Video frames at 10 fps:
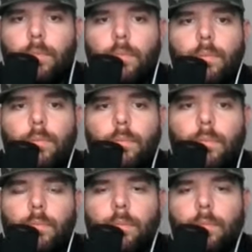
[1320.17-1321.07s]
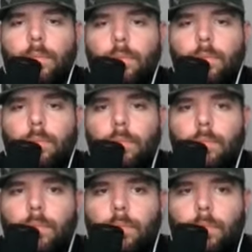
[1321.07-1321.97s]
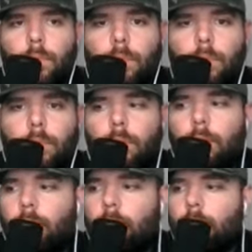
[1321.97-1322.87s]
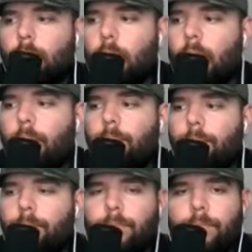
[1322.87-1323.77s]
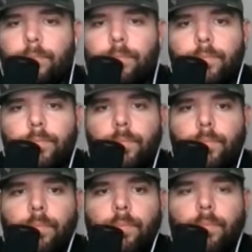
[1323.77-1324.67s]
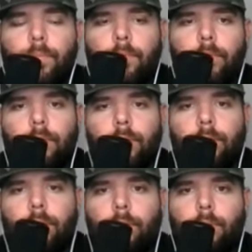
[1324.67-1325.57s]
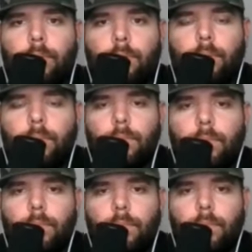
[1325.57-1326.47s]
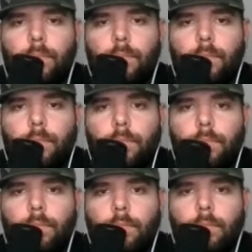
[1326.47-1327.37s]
This person isn't speaking.